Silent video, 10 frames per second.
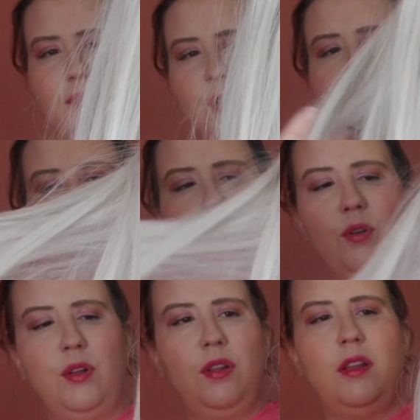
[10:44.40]
a
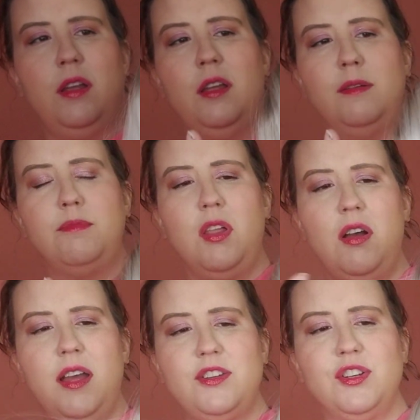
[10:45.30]
cool
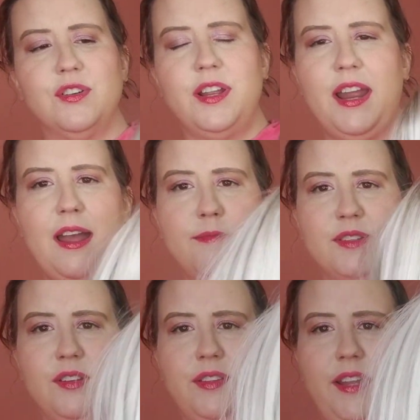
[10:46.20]
blonde, you're going to
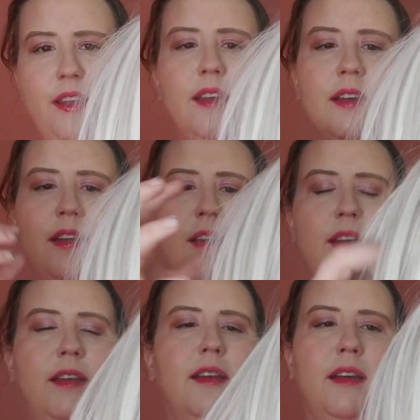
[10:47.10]
absolutely
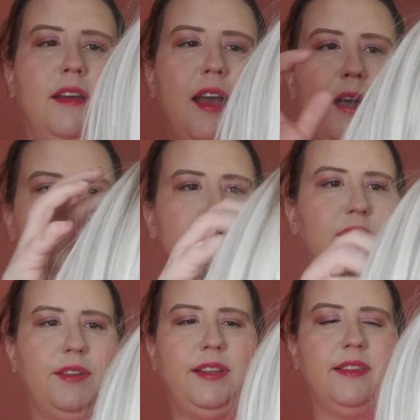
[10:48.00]

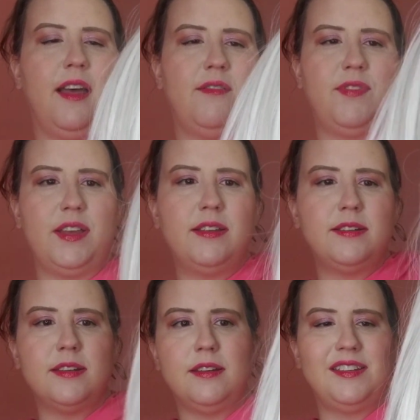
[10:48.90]
love
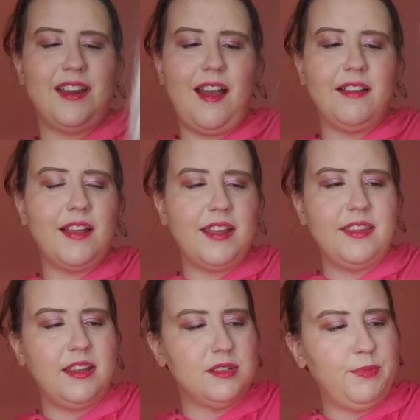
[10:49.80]
this style. I
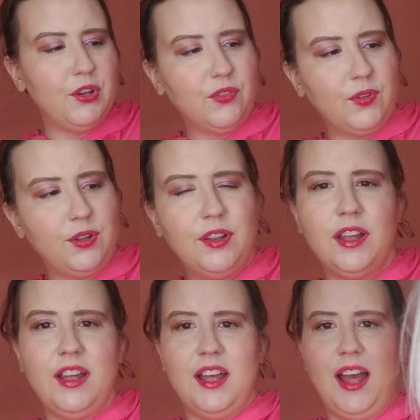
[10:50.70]
think it's beautiful.
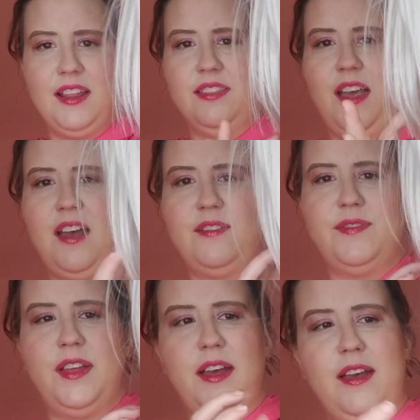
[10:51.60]
I
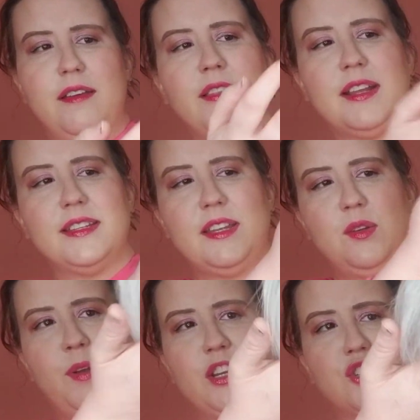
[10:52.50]
love, like I said,
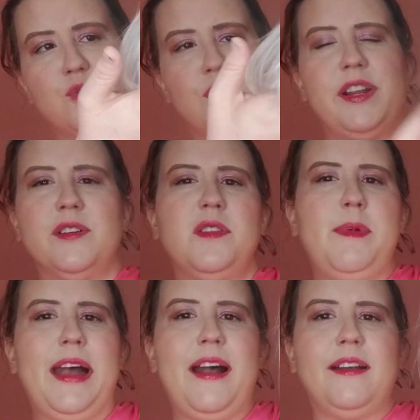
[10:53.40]
the way it's short here in the
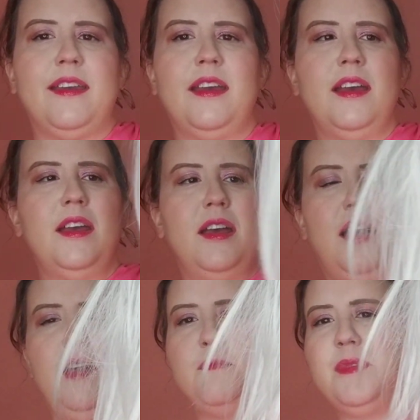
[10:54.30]
back,
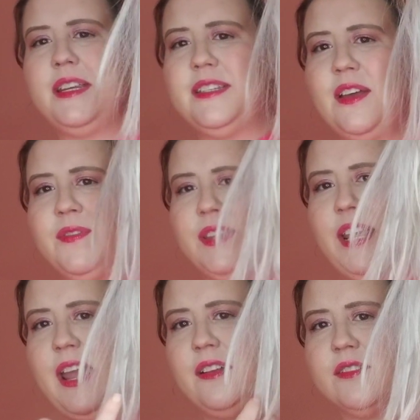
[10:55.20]
but it
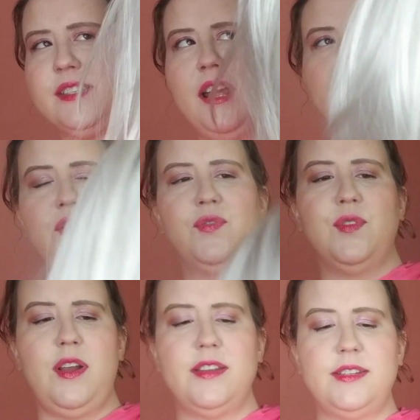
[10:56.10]
definitely angles down in the
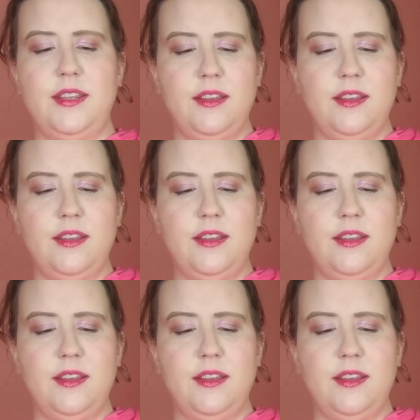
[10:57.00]
front.